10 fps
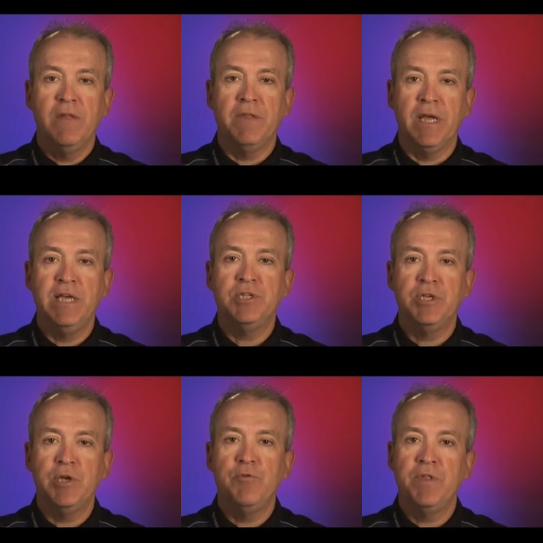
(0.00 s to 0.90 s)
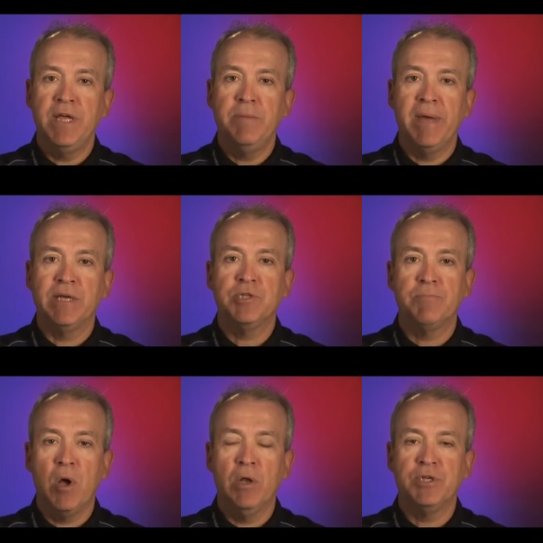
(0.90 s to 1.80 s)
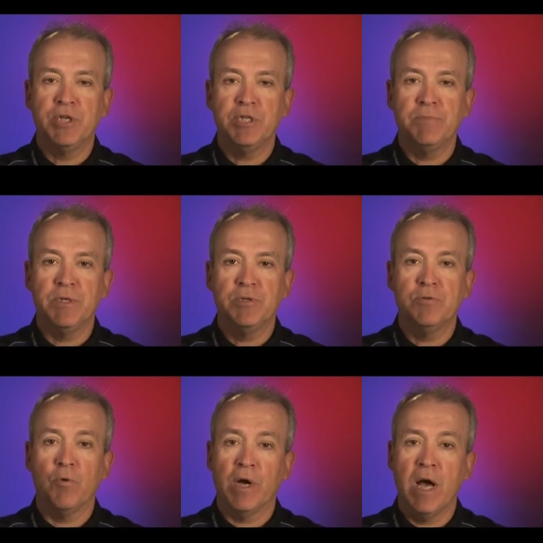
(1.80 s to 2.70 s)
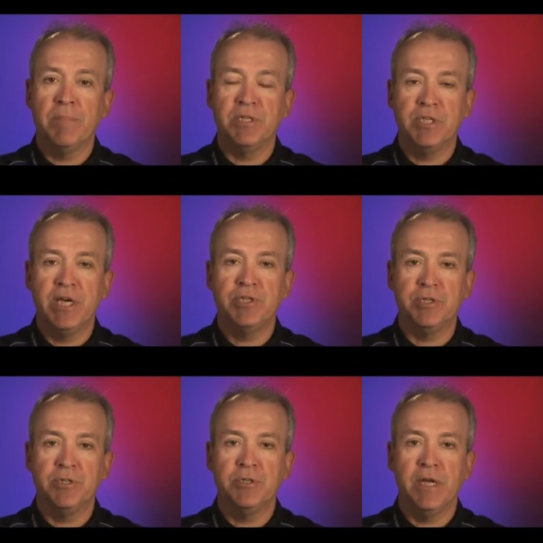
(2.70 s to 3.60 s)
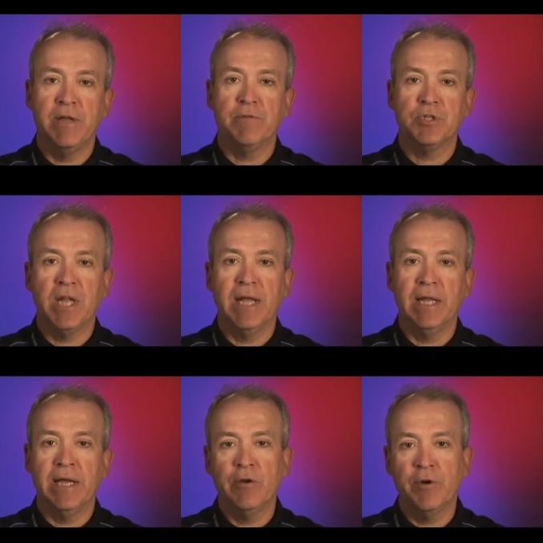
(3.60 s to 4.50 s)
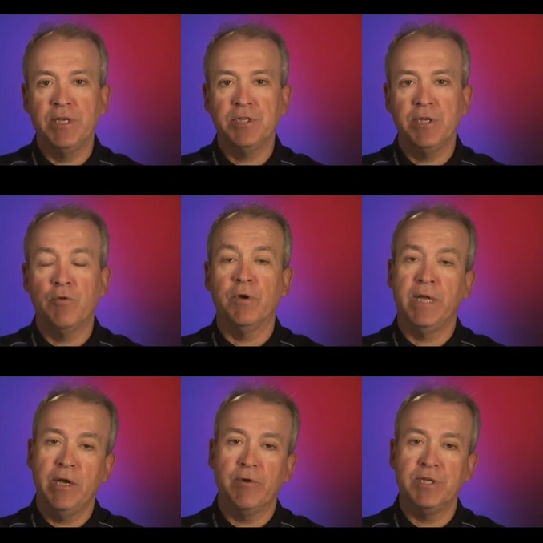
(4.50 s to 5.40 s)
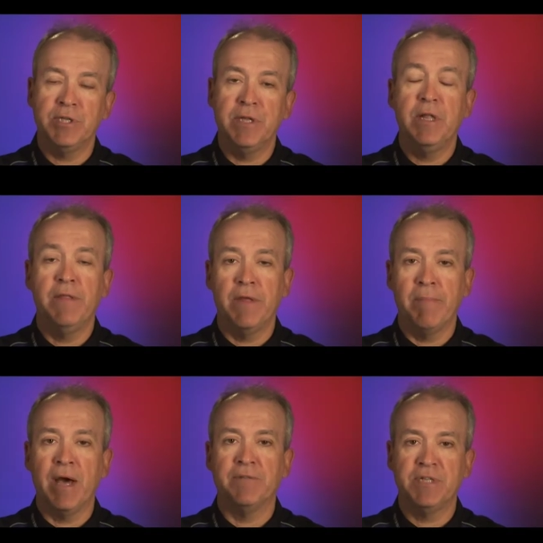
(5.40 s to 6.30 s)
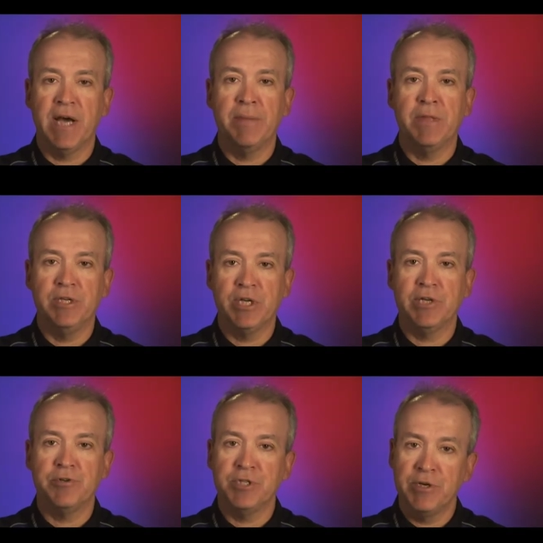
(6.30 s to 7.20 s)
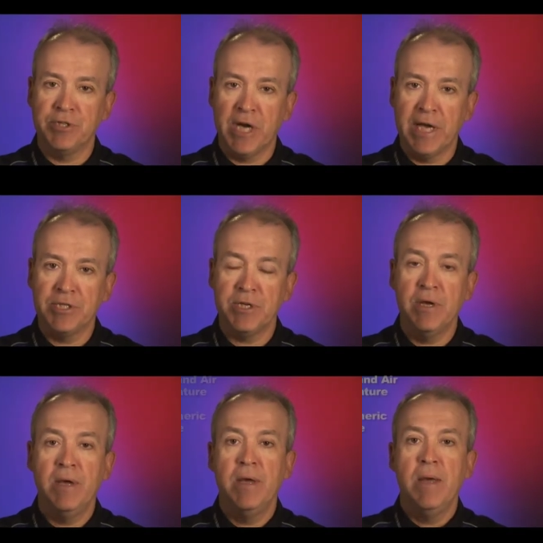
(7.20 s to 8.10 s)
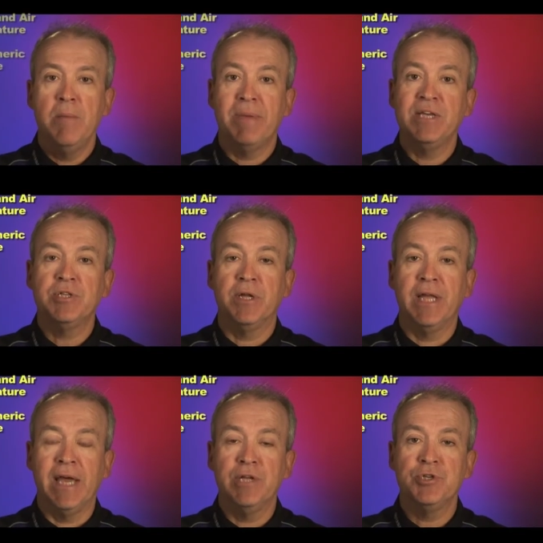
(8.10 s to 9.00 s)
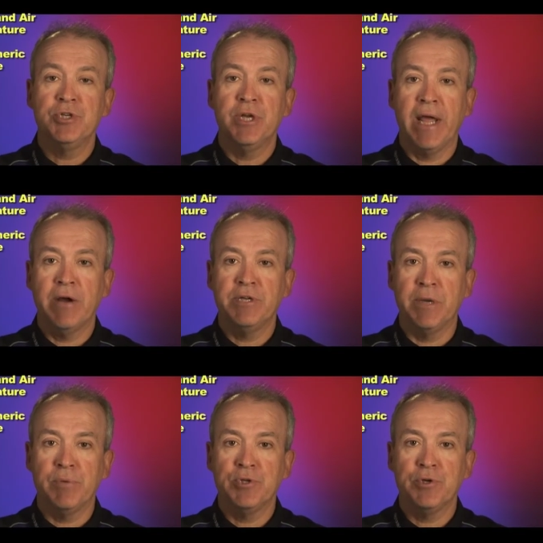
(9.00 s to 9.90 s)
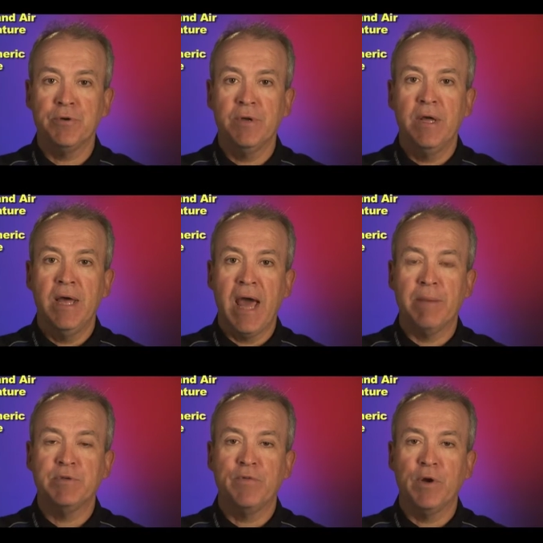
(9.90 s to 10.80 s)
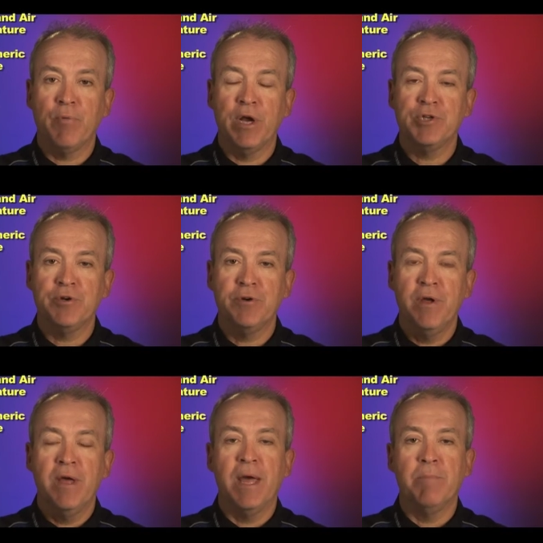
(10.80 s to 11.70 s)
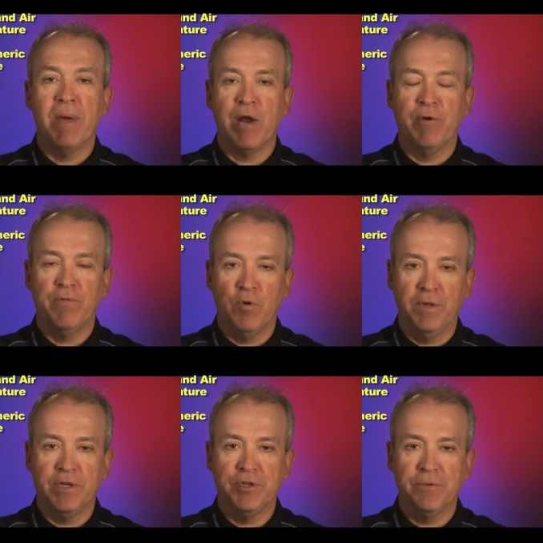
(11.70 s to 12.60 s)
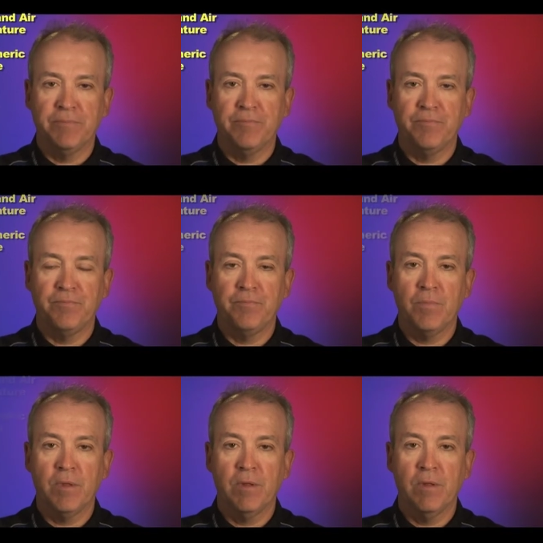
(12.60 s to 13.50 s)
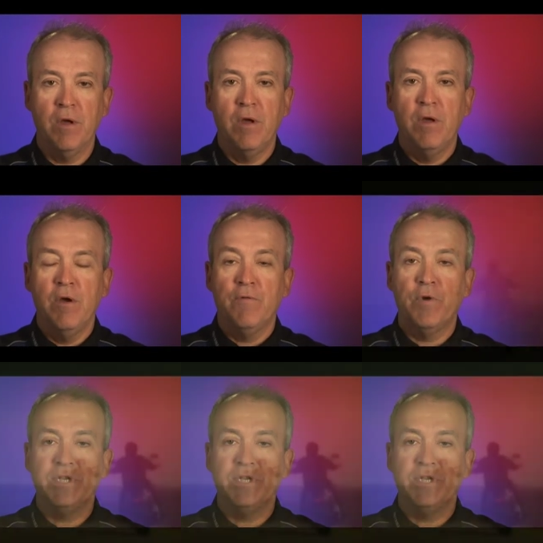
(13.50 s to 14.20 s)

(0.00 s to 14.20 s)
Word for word: The ECU then makes small adjustments or compensations, either slightly increasing or decreasing the amount of time the injector is energized, based on the engine and air temperature, atmospheric pressure, and battery voltage. For